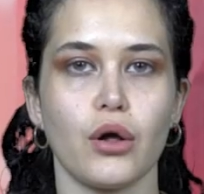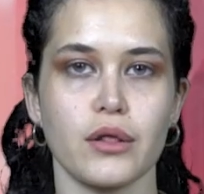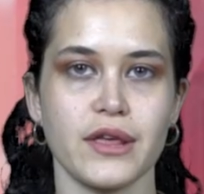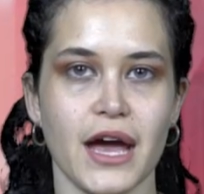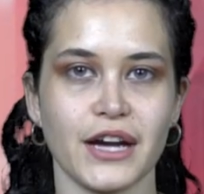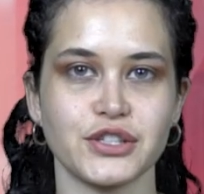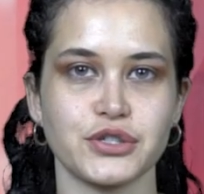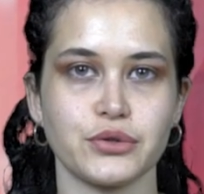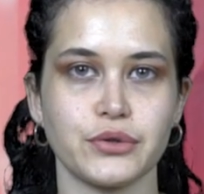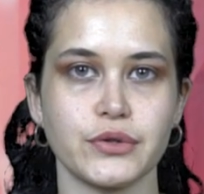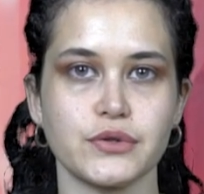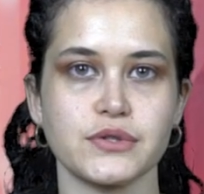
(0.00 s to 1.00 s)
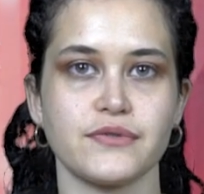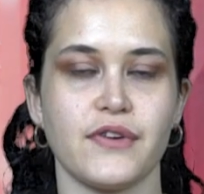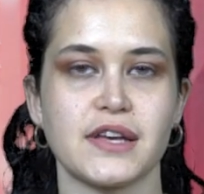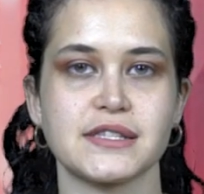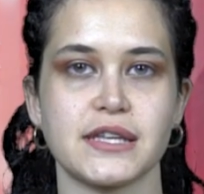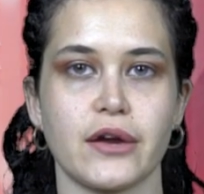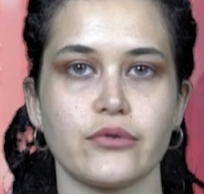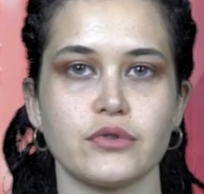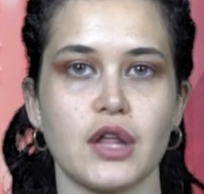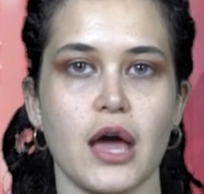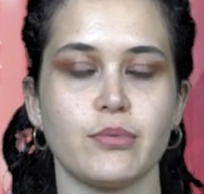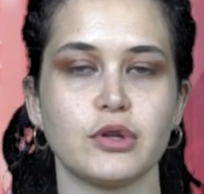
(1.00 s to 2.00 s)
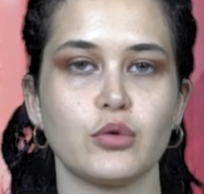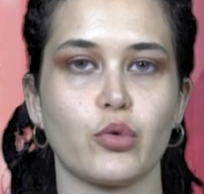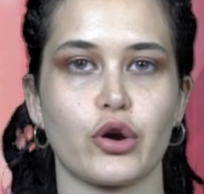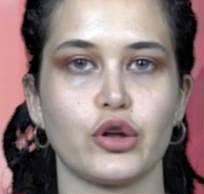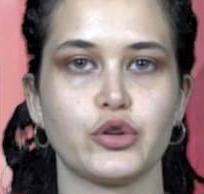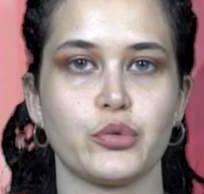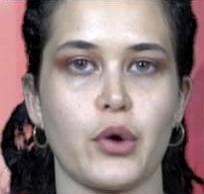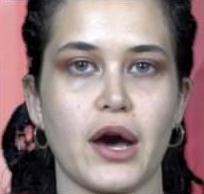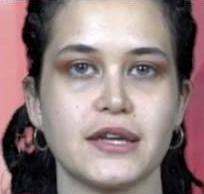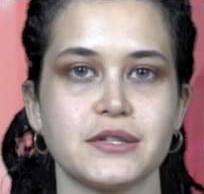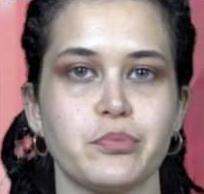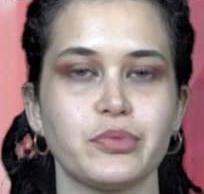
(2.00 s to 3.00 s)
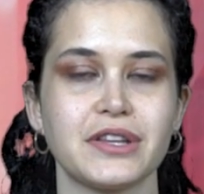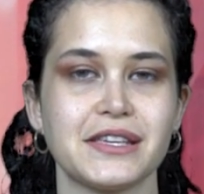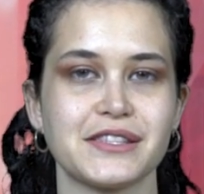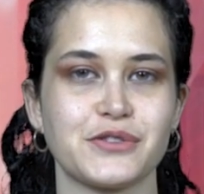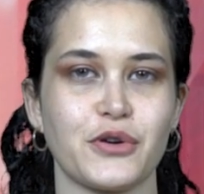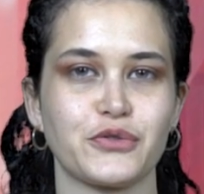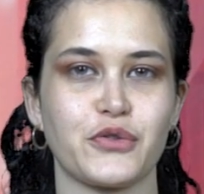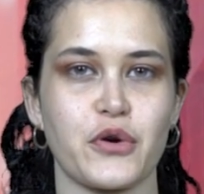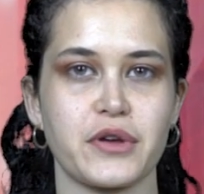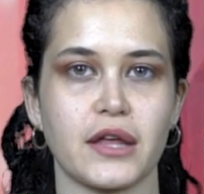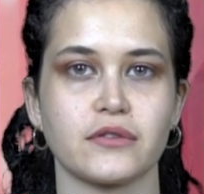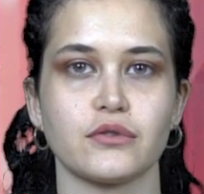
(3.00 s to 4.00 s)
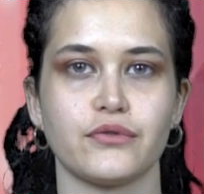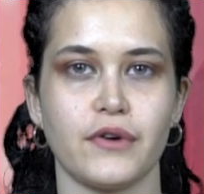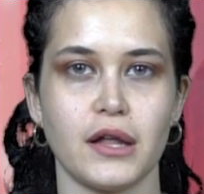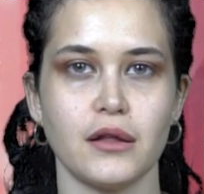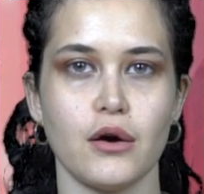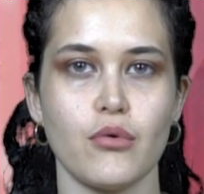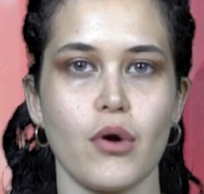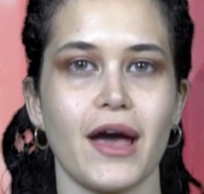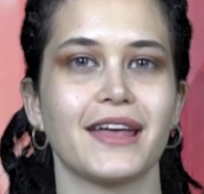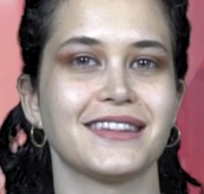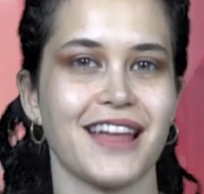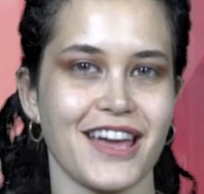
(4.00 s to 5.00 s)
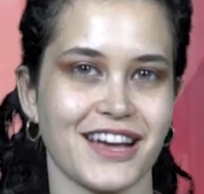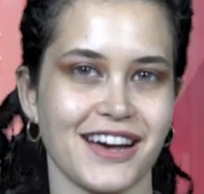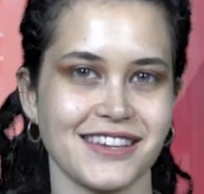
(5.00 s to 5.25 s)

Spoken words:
all the actual news fast and reliable worldwide, please don't forget to follow and like